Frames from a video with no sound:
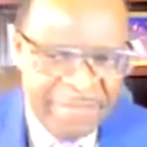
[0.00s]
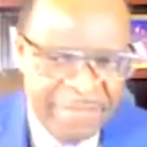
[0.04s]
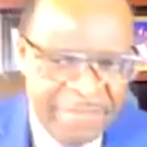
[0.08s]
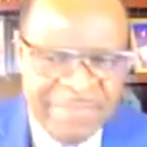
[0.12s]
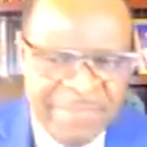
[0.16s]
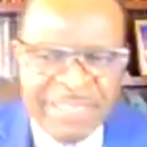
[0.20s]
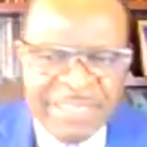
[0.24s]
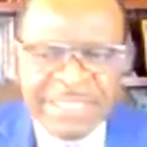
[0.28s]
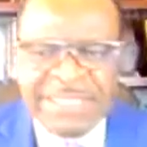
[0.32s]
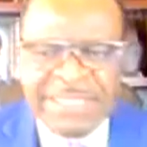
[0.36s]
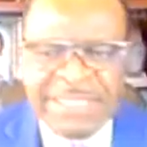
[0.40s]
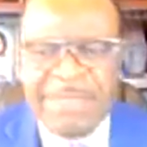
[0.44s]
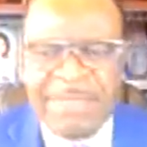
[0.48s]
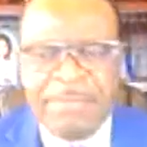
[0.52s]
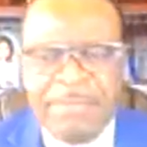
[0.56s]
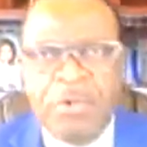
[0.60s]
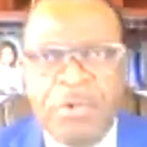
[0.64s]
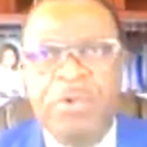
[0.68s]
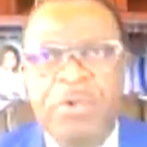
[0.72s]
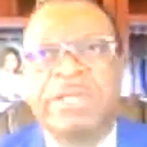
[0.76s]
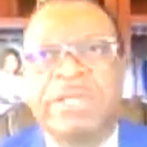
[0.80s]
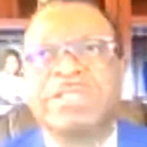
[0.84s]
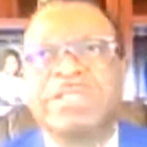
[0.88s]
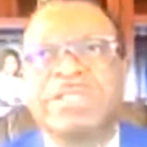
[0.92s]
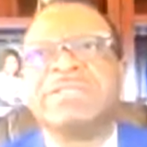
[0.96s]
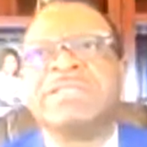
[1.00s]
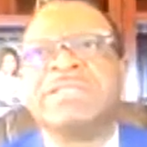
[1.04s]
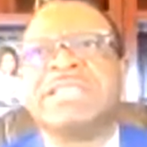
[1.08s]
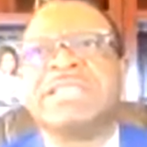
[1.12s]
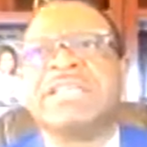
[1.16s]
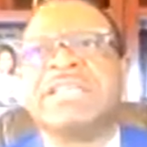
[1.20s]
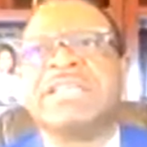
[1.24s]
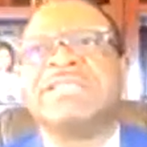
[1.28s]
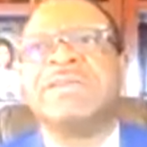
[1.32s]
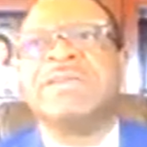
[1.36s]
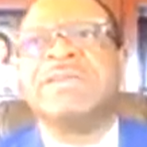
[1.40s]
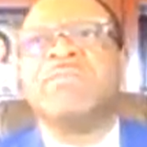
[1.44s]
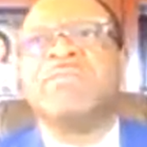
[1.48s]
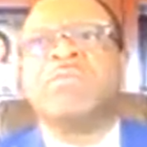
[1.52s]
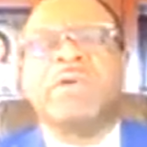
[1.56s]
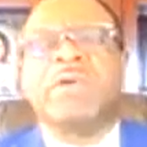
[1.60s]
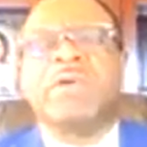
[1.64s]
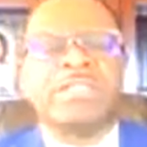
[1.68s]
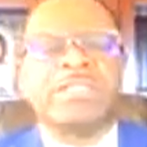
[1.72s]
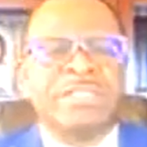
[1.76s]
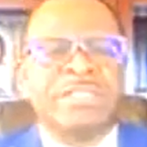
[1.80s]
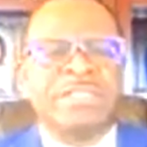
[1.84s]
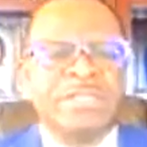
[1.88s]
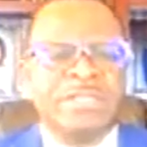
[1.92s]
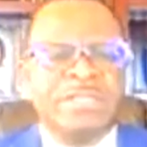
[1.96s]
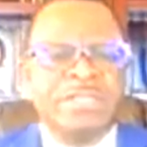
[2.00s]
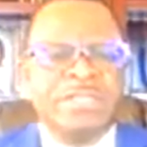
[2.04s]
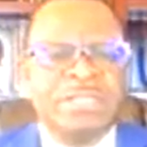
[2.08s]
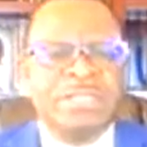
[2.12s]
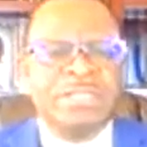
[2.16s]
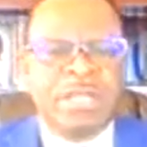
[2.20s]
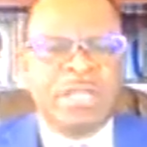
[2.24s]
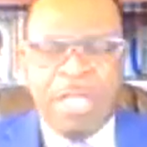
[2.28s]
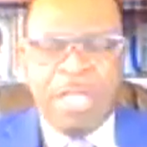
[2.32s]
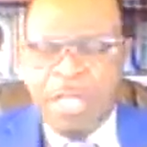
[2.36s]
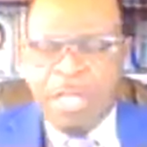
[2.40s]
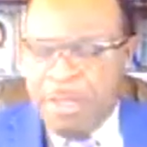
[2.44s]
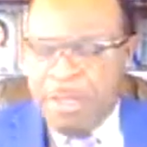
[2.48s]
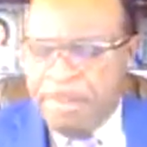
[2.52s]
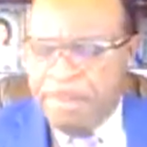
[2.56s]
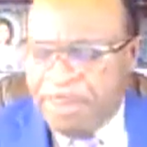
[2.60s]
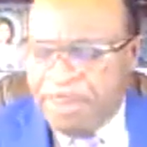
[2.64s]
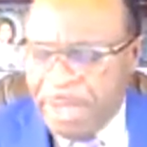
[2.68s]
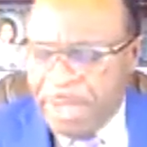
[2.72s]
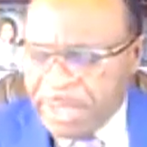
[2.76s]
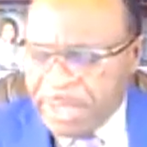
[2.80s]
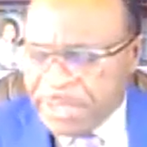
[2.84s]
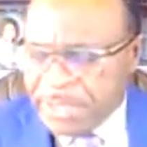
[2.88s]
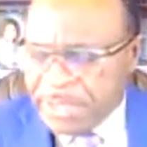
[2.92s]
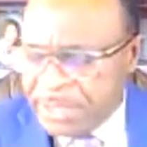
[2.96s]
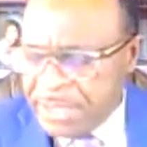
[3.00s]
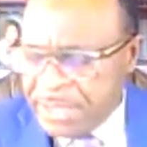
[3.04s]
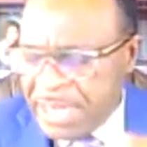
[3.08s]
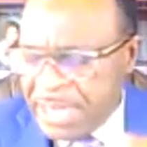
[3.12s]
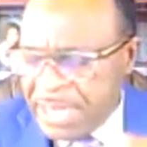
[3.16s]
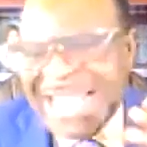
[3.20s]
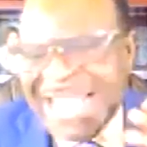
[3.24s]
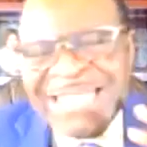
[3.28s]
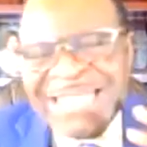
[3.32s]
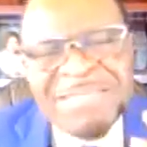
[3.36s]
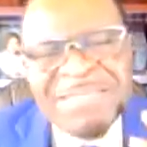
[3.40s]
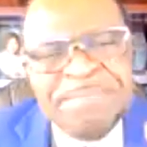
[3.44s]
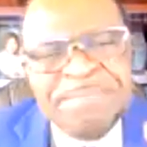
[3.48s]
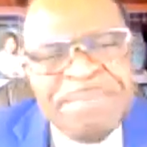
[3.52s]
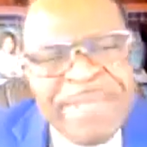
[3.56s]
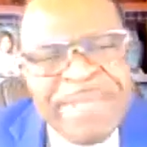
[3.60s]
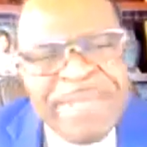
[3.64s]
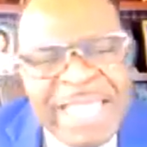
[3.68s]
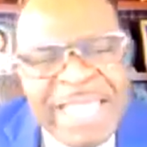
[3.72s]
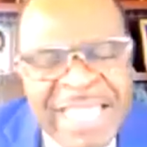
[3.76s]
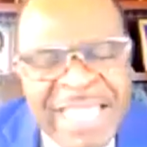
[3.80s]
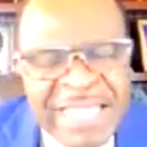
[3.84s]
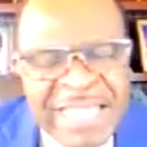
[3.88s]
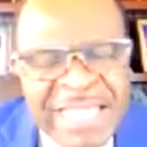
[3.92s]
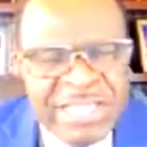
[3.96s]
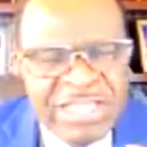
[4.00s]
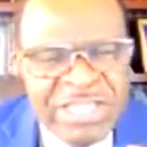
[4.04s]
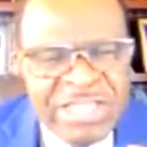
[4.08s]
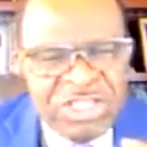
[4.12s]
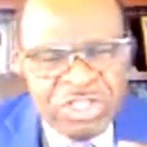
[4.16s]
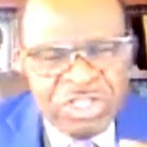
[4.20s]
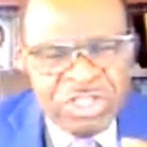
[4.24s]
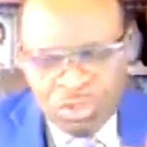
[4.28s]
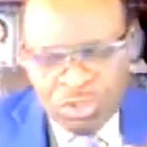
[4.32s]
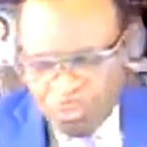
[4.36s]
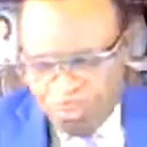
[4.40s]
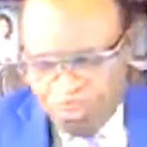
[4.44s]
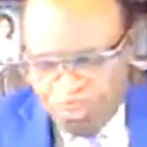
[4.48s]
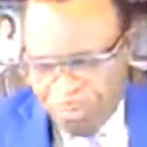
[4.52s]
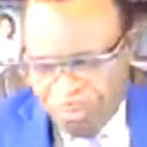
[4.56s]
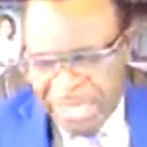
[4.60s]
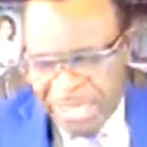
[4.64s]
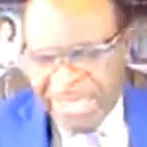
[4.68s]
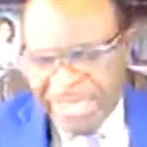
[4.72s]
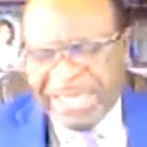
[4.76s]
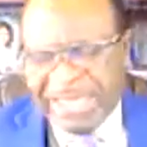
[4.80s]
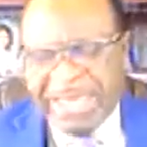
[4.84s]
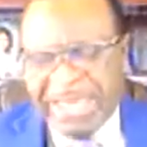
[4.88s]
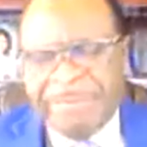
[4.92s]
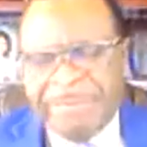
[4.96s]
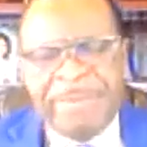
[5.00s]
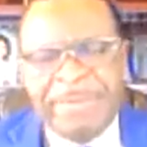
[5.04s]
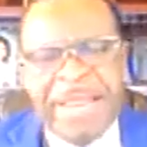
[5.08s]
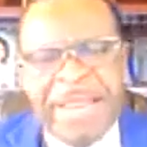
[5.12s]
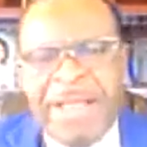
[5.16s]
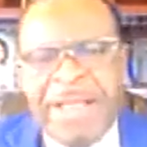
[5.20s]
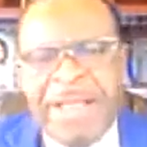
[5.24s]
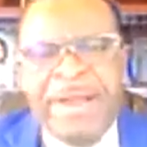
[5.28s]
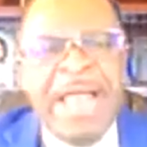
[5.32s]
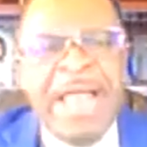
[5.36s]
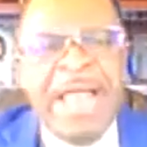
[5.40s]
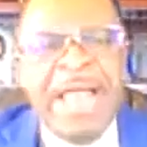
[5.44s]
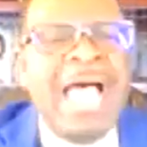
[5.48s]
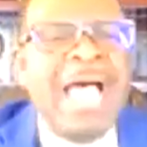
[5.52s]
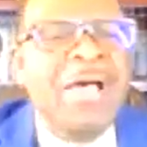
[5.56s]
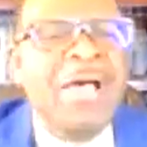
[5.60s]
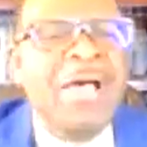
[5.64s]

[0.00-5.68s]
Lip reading: this, I'm going to take some questions, but let's begin to break them down. How